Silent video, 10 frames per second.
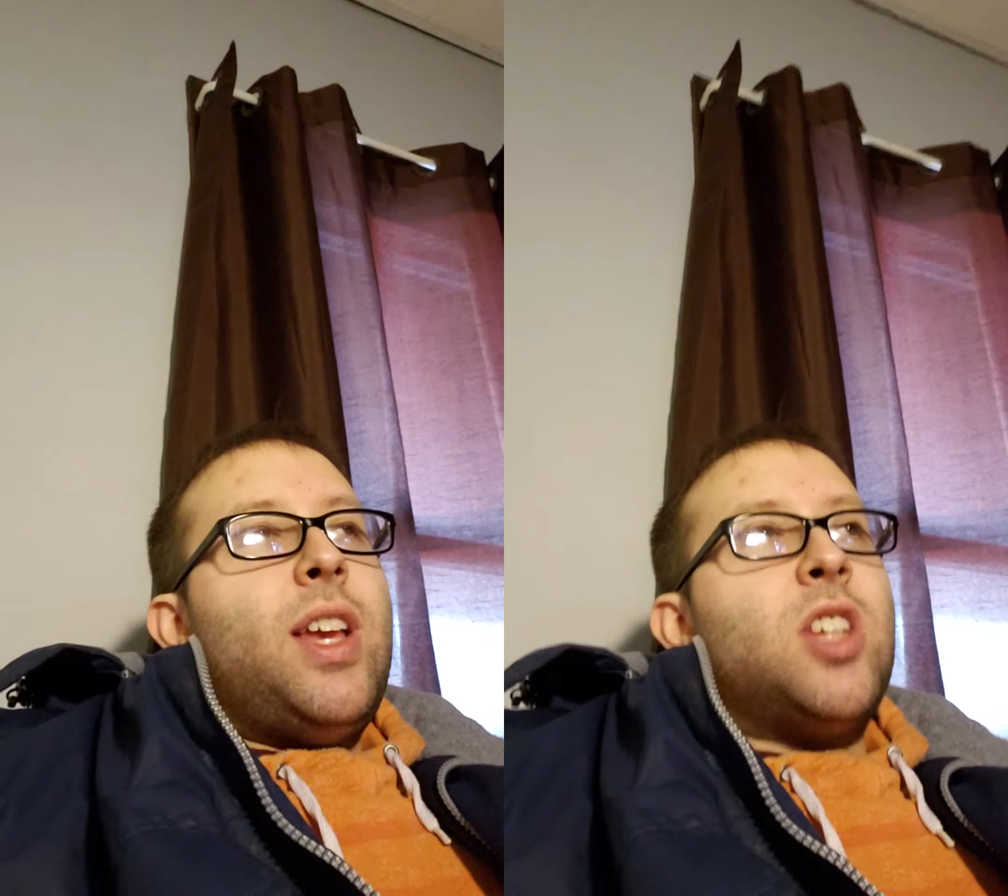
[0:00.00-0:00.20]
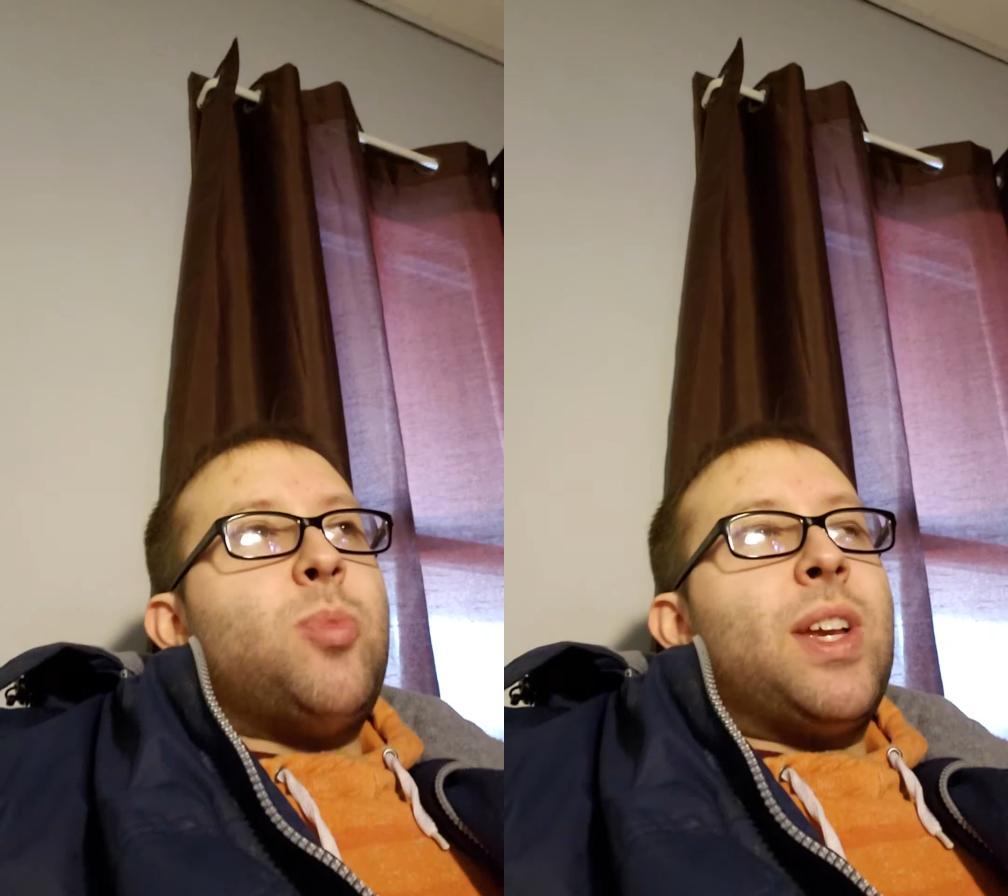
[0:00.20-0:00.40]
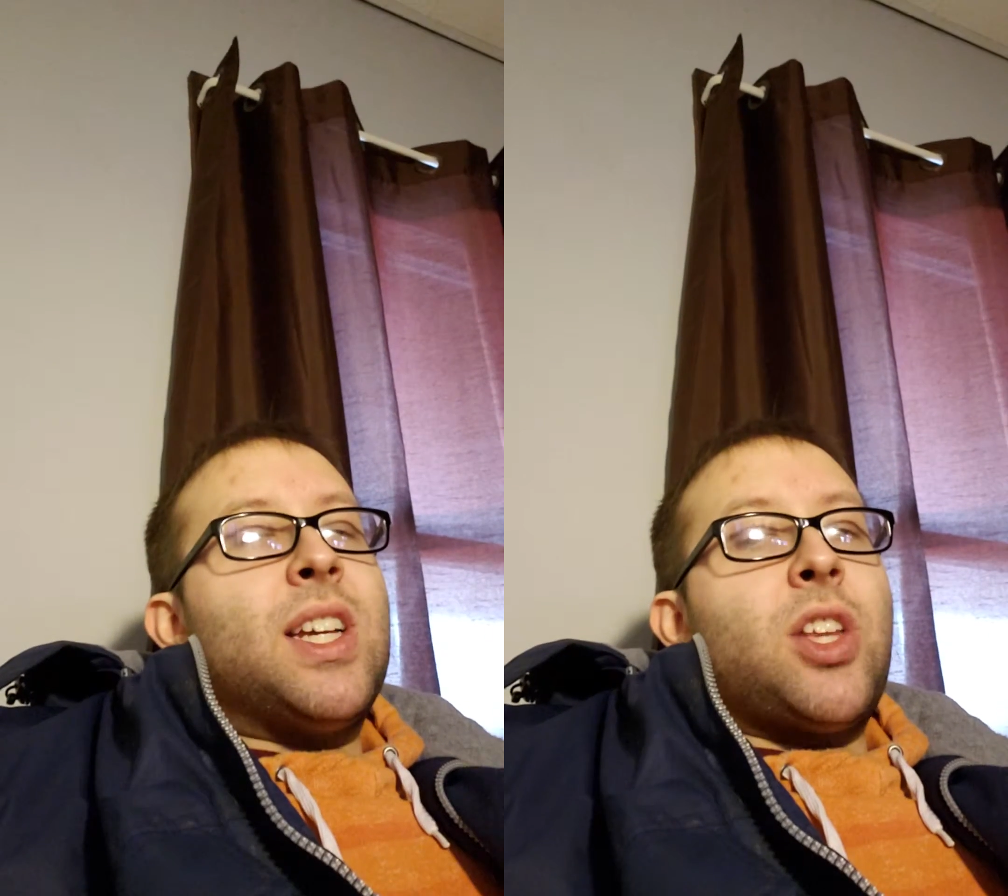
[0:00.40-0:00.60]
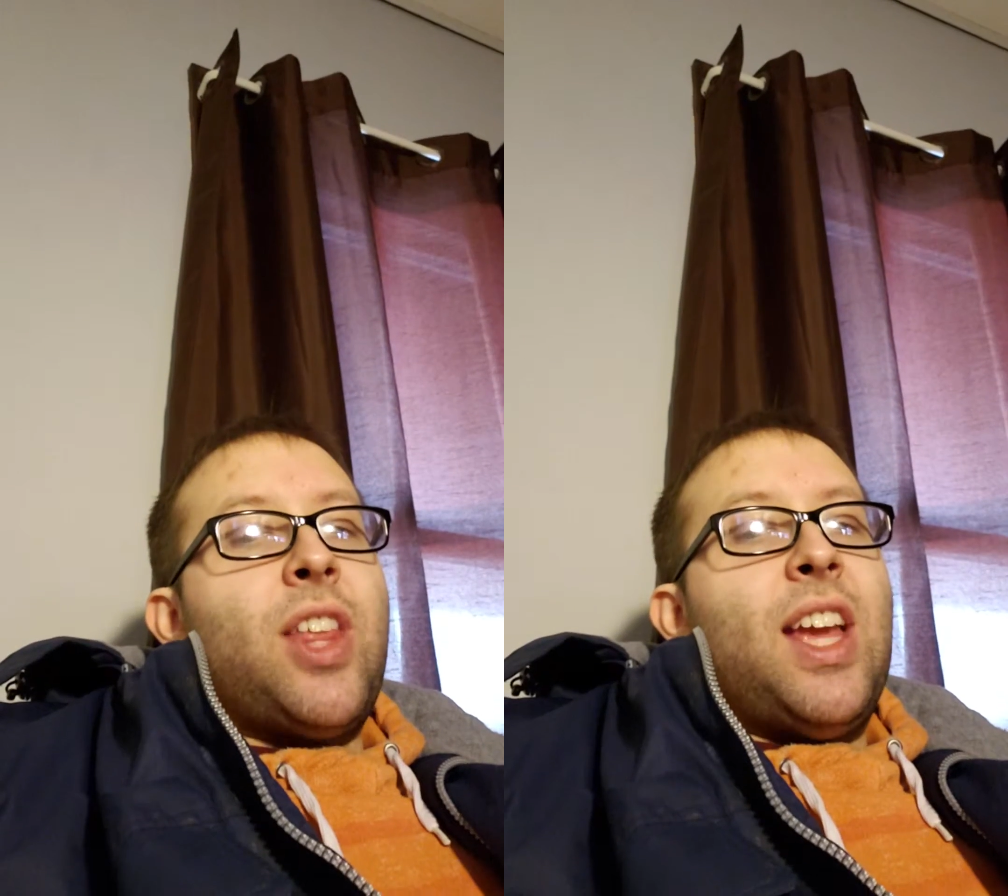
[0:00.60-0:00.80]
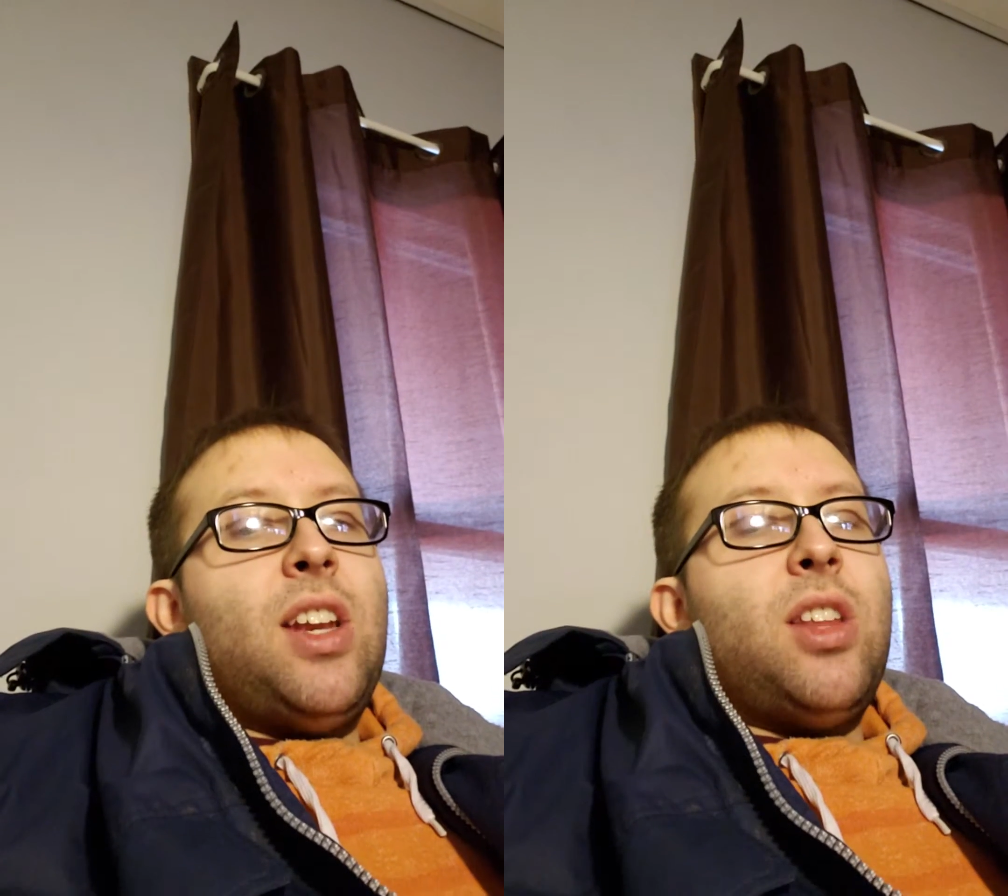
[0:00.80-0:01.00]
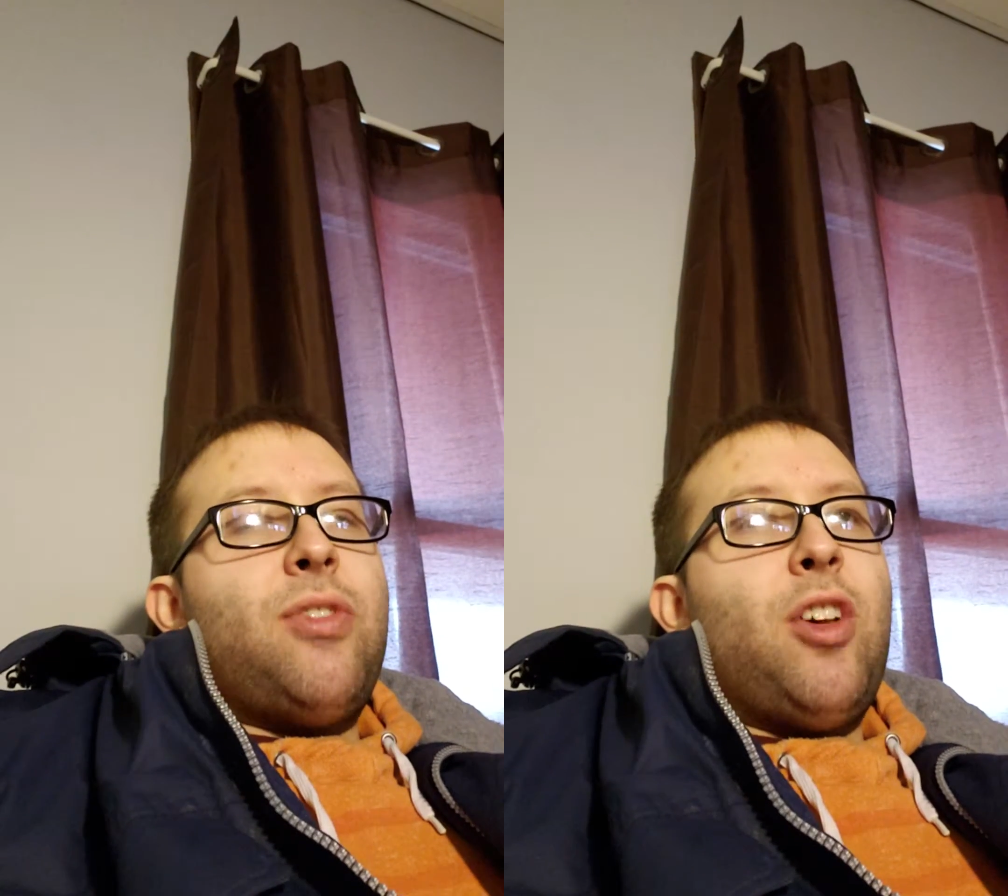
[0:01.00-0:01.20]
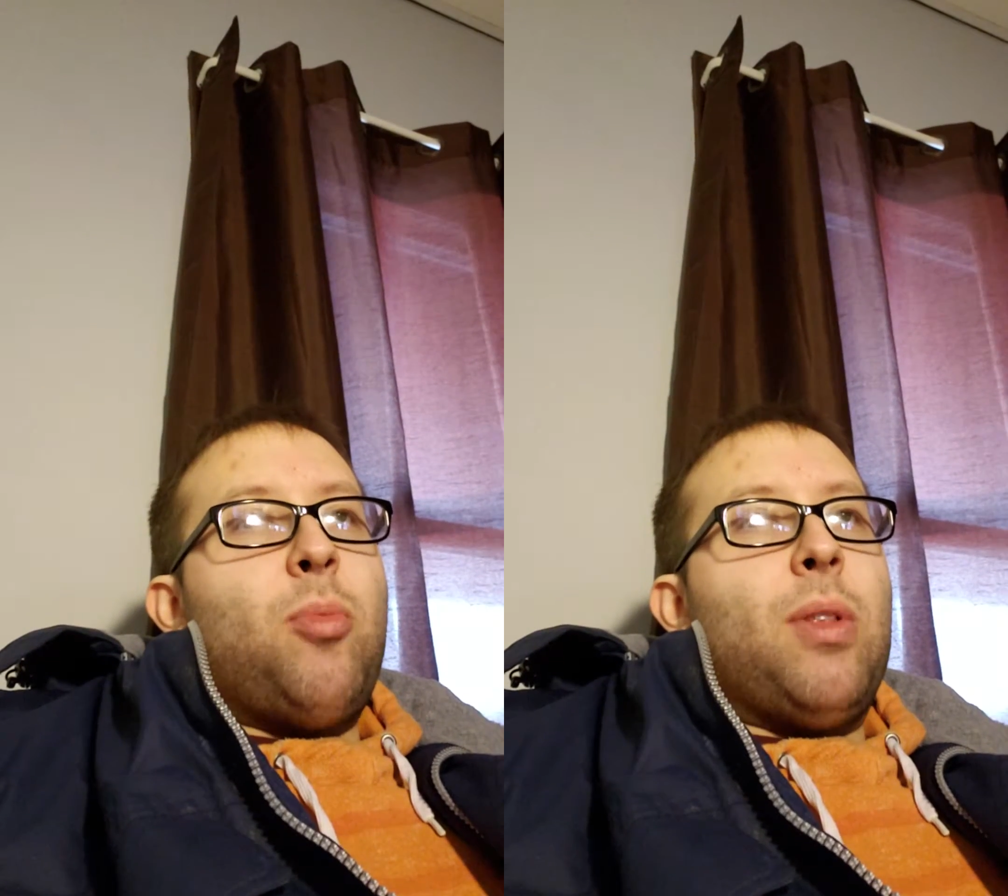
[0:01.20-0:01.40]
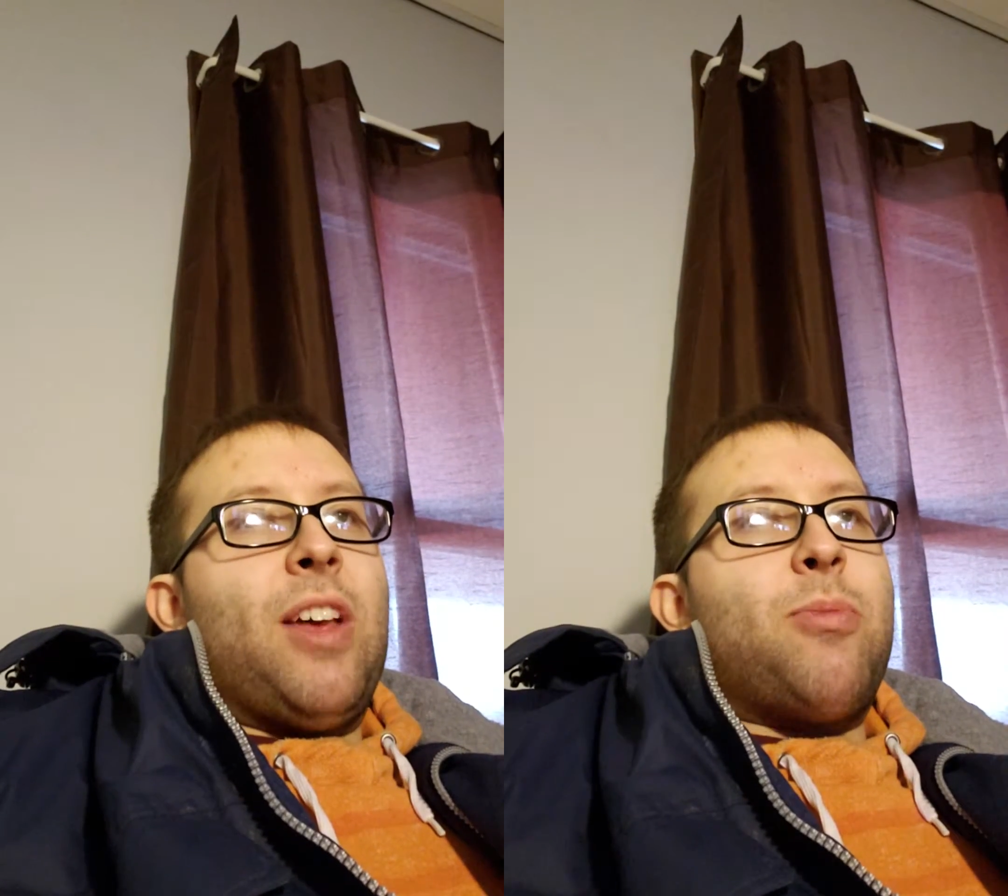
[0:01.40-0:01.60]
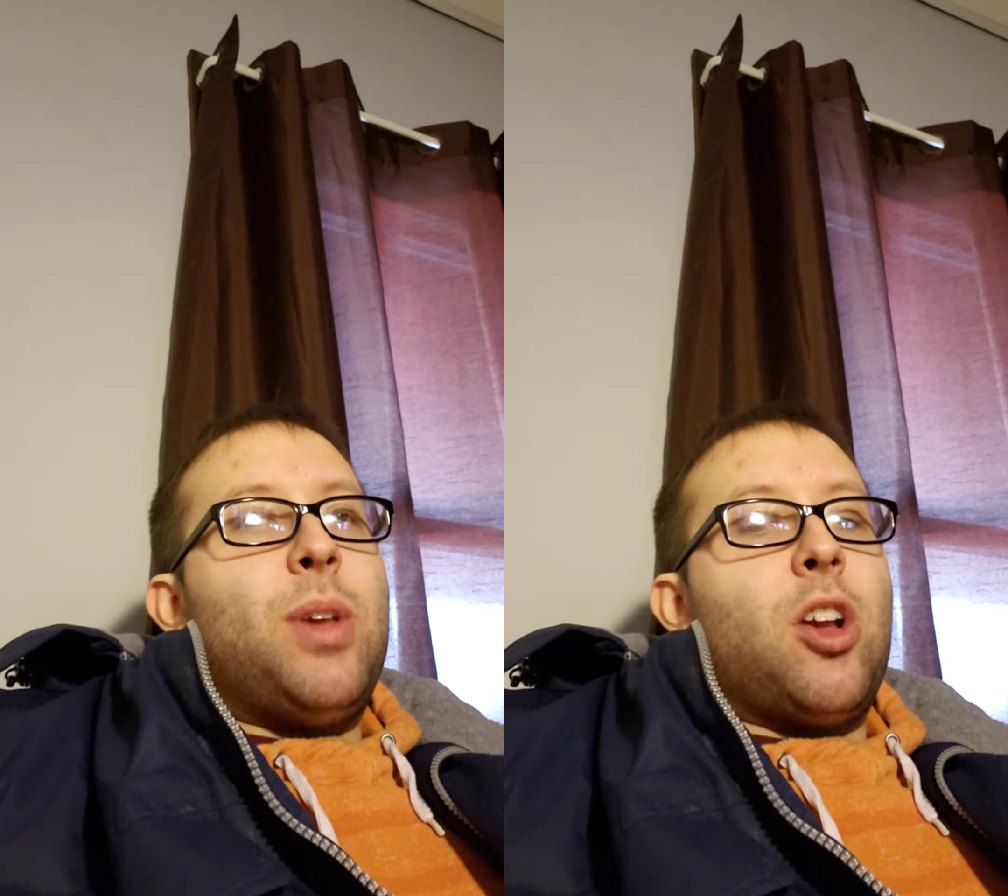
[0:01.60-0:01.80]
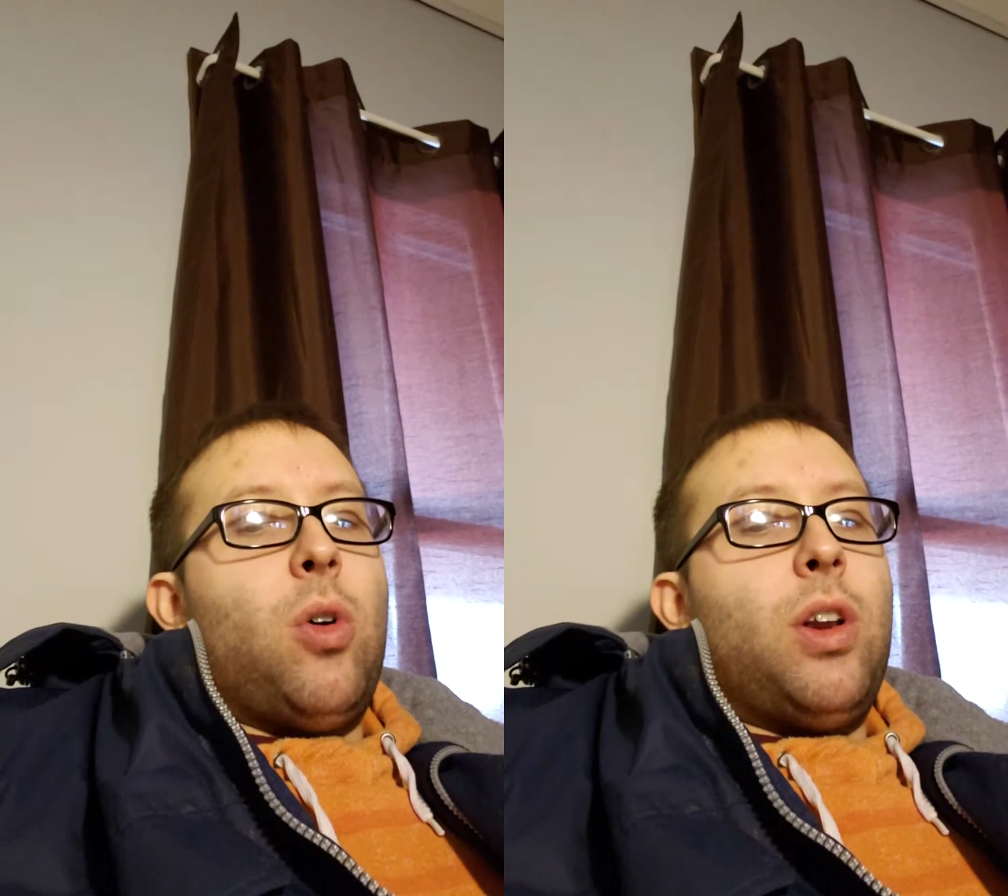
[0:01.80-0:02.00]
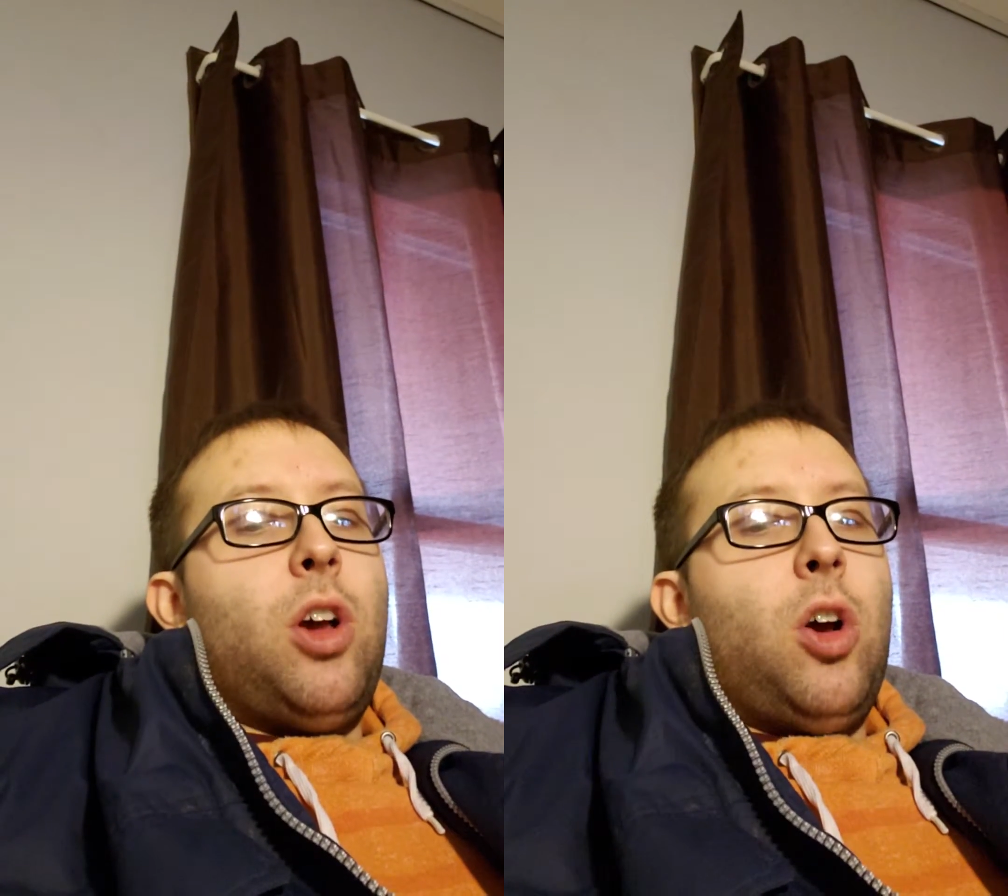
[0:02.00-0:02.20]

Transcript: is because at the end of the film, it left me going,